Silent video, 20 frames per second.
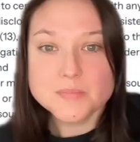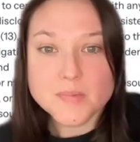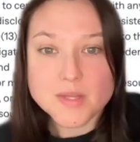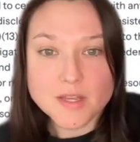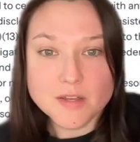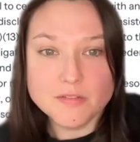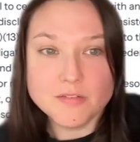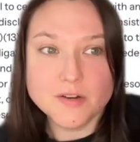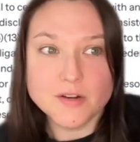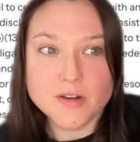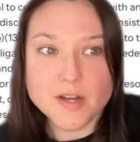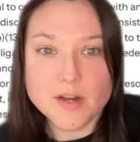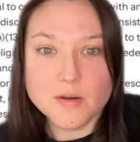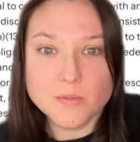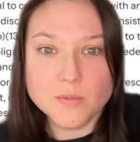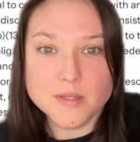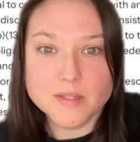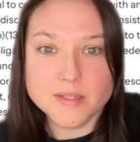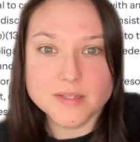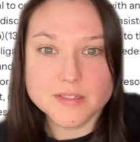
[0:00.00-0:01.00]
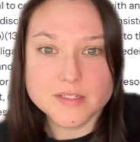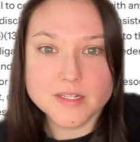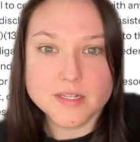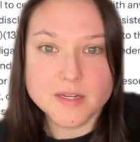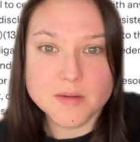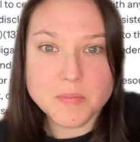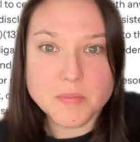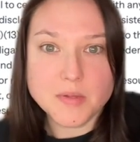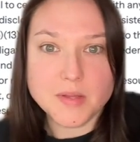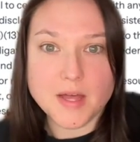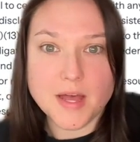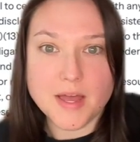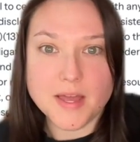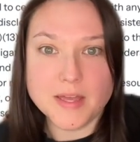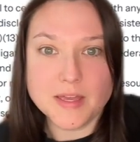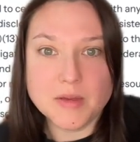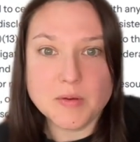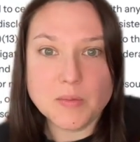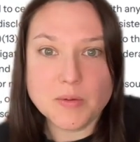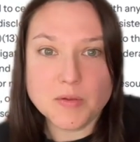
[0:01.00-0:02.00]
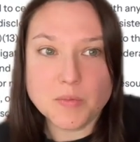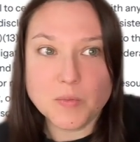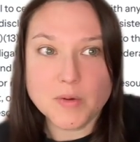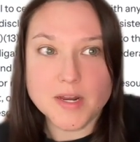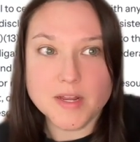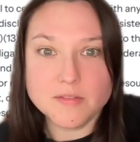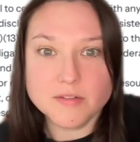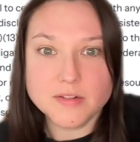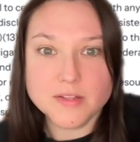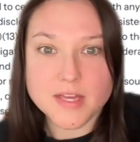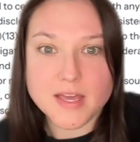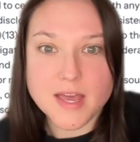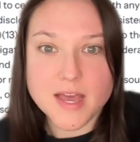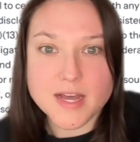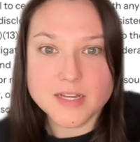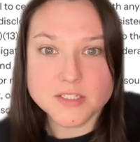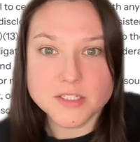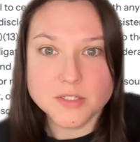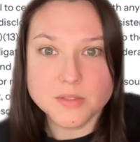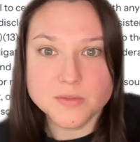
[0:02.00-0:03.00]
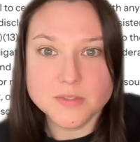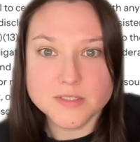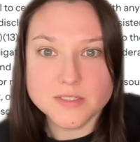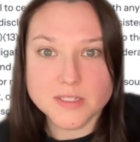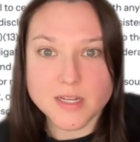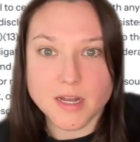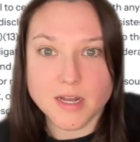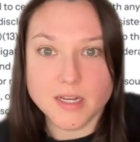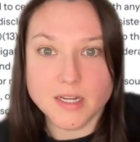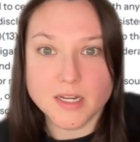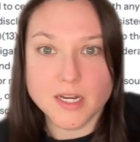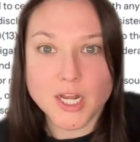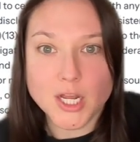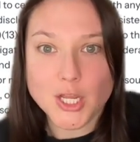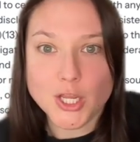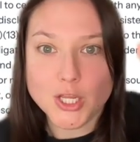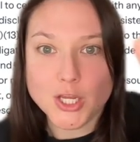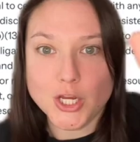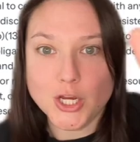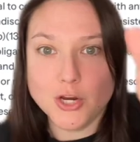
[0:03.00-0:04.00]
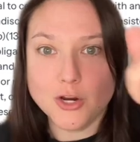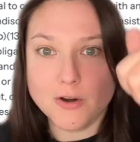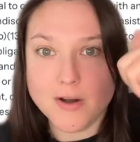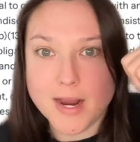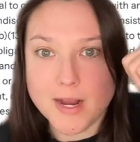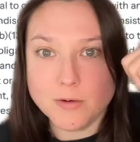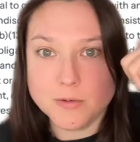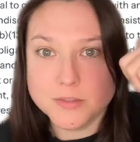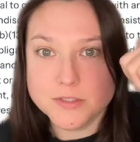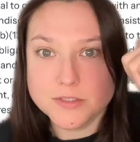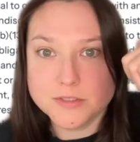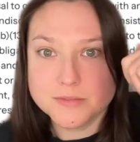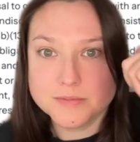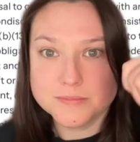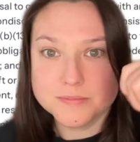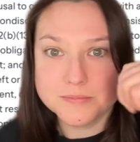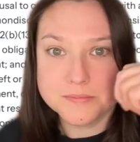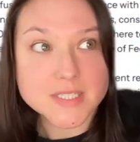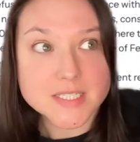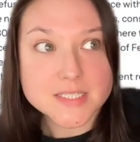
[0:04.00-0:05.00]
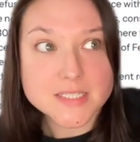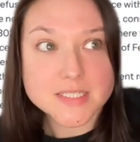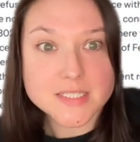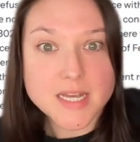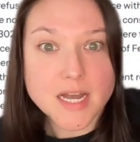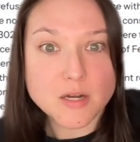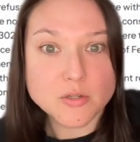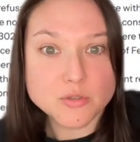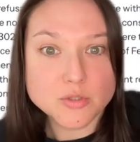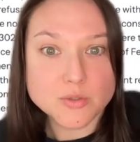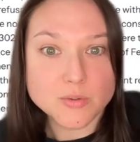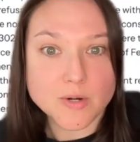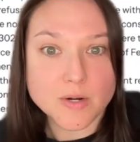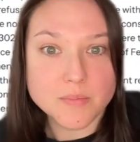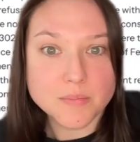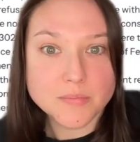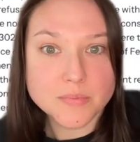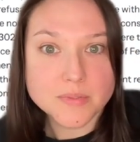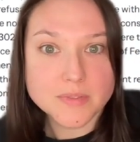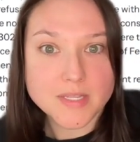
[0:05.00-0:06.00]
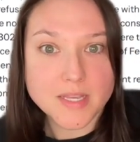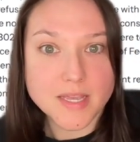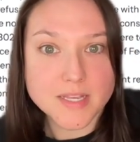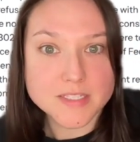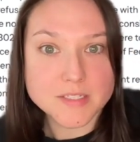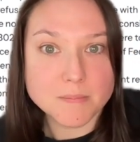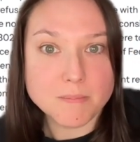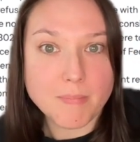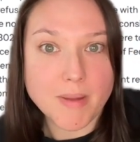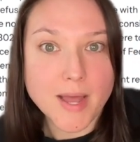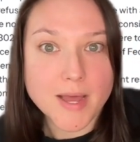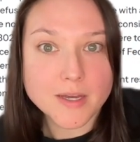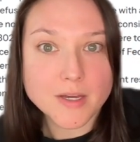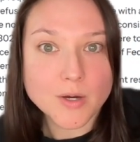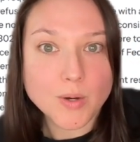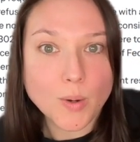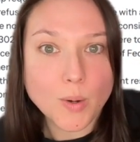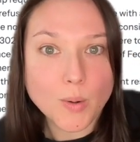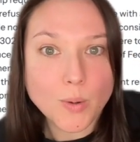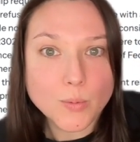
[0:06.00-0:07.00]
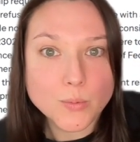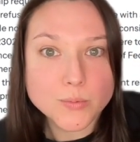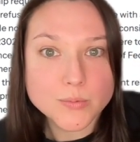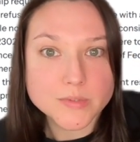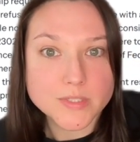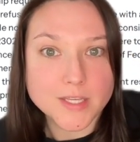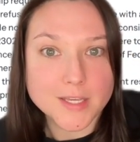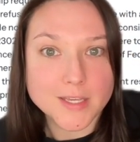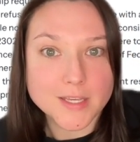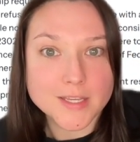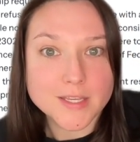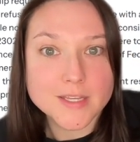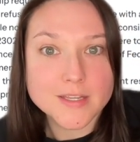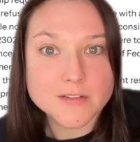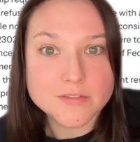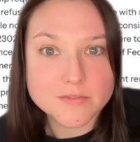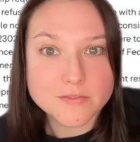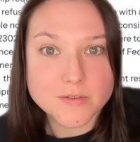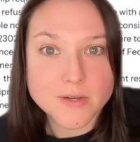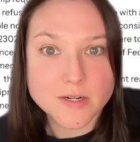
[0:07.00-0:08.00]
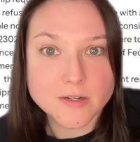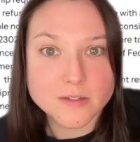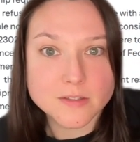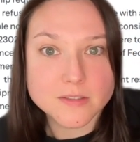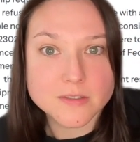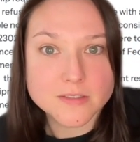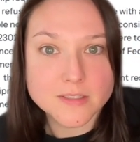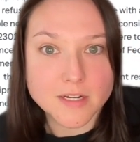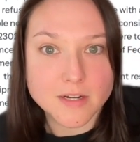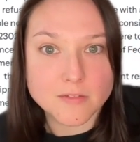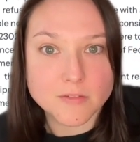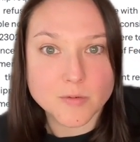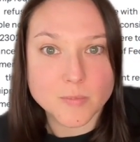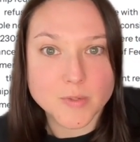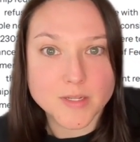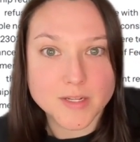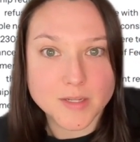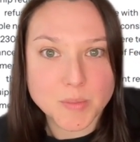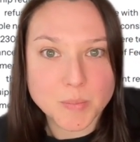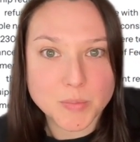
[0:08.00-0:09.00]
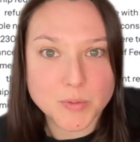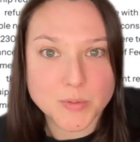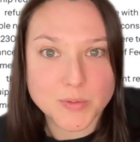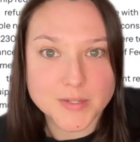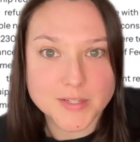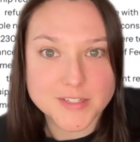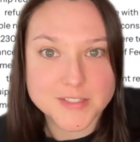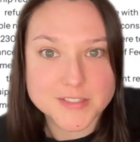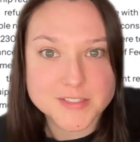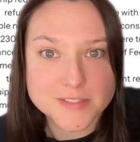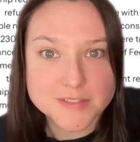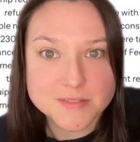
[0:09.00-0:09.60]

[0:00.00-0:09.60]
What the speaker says: If you're not willing to comply with whatever they ask you to sign, you're out. This is how Trump gets MAGA-only federal government employees.